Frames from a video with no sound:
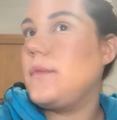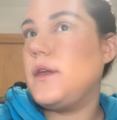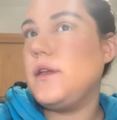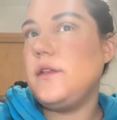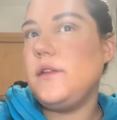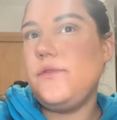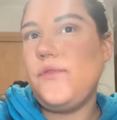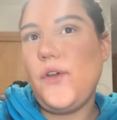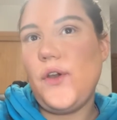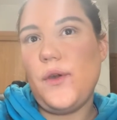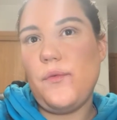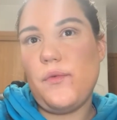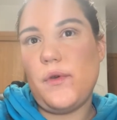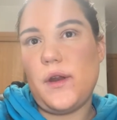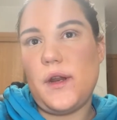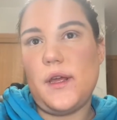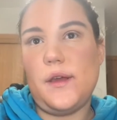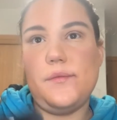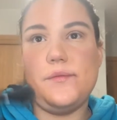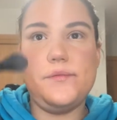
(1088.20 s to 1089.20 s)
It's very
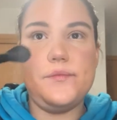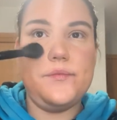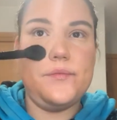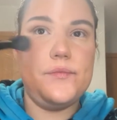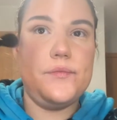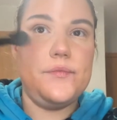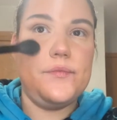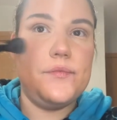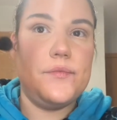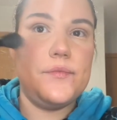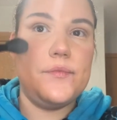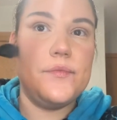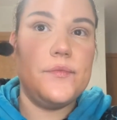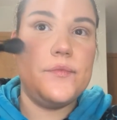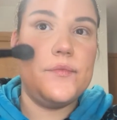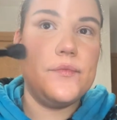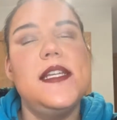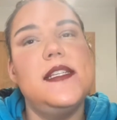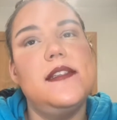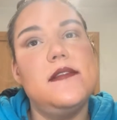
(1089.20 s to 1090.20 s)
pretty.
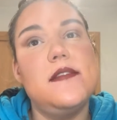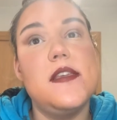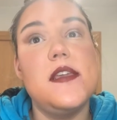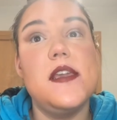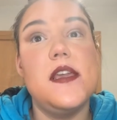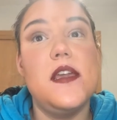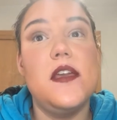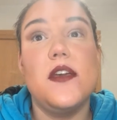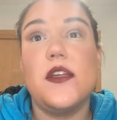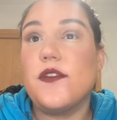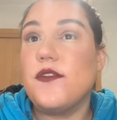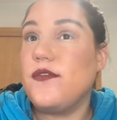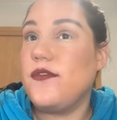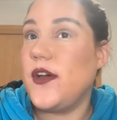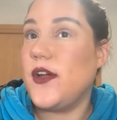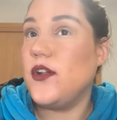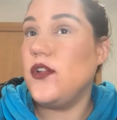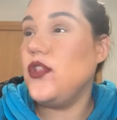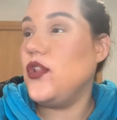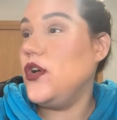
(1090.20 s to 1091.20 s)
This is the
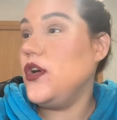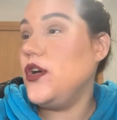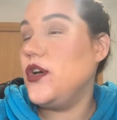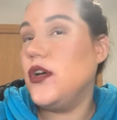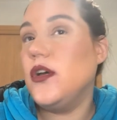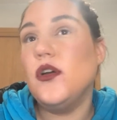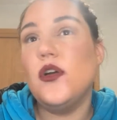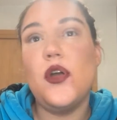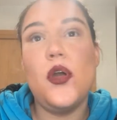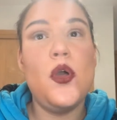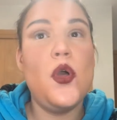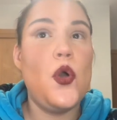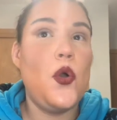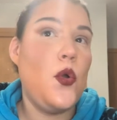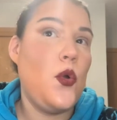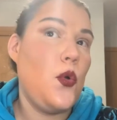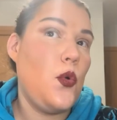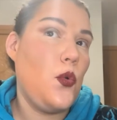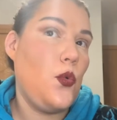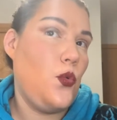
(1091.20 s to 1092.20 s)
final look.
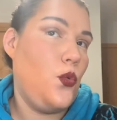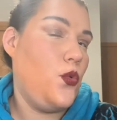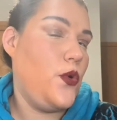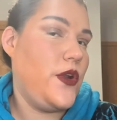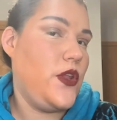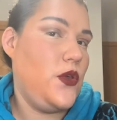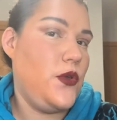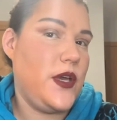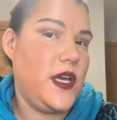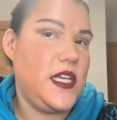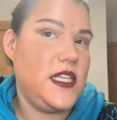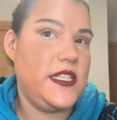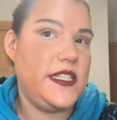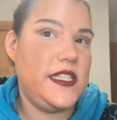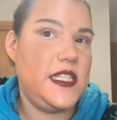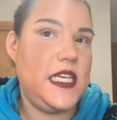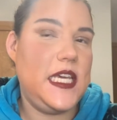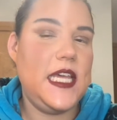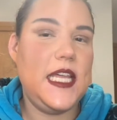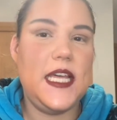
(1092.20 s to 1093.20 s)
What do you guys
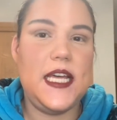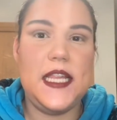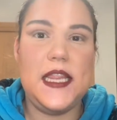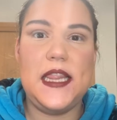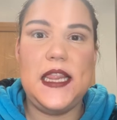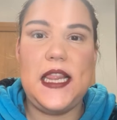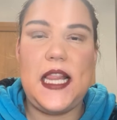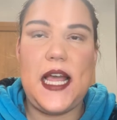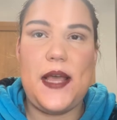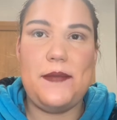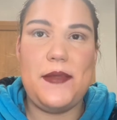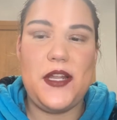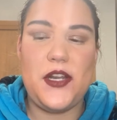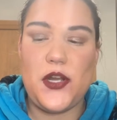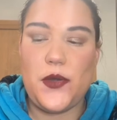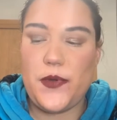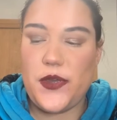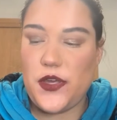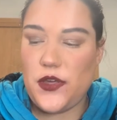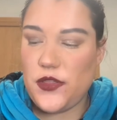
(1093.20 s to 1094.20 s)
think? Let me
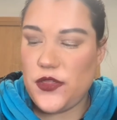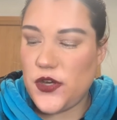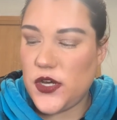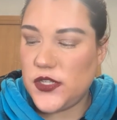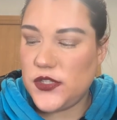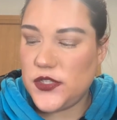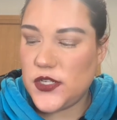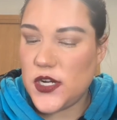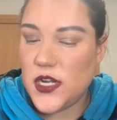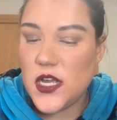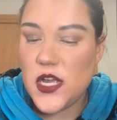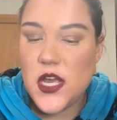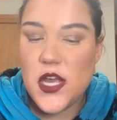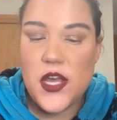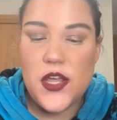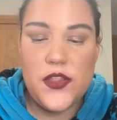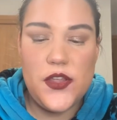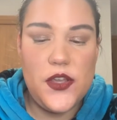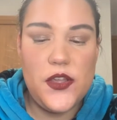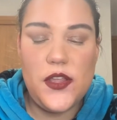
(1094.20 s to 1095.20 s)
know what your thoughts are.
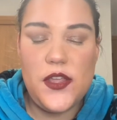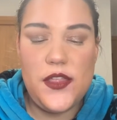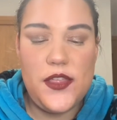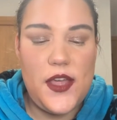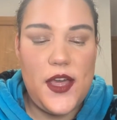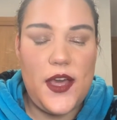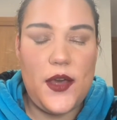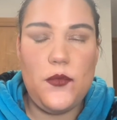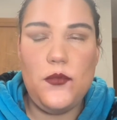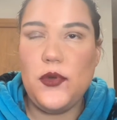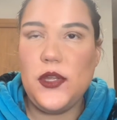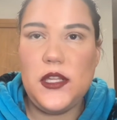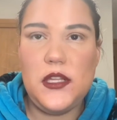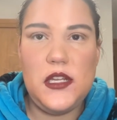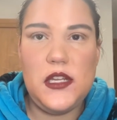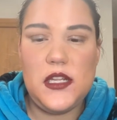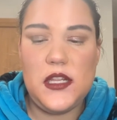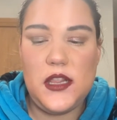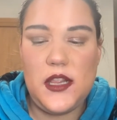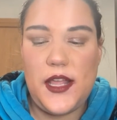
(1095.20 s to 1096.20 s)
The only thing I really
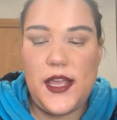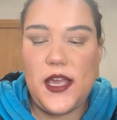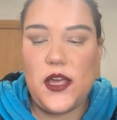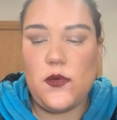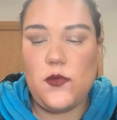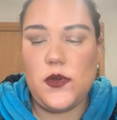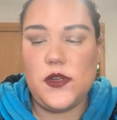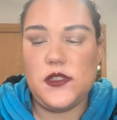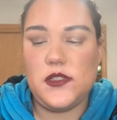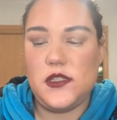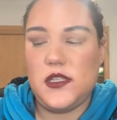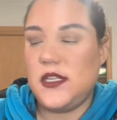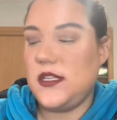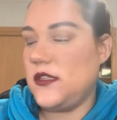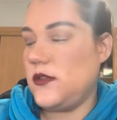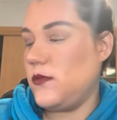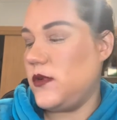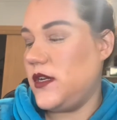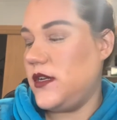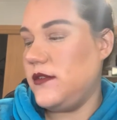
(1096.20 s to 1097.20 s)
didn't like was
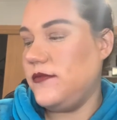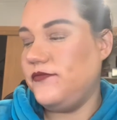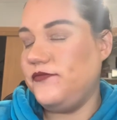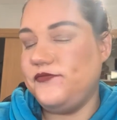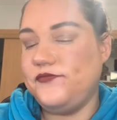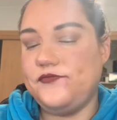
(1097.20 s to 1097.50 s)
this one.